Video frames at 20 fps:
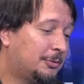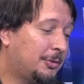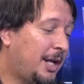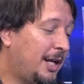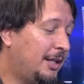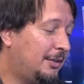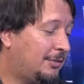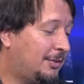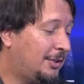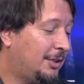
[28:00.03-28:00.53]

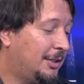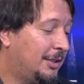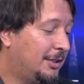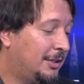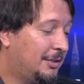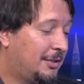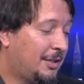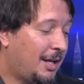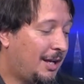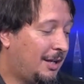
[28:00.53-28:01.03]
Grant,
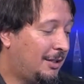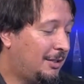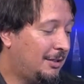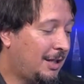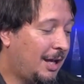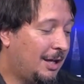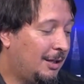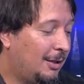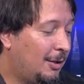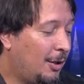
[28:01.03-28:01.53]

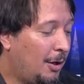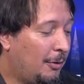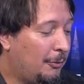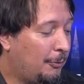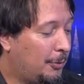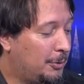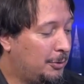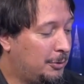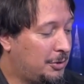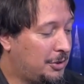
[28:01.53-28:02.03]
I
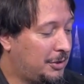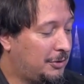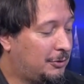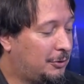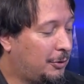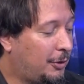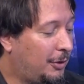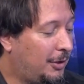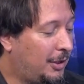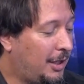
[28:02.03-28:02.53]
love what you
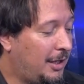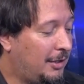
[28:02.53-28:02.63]
just told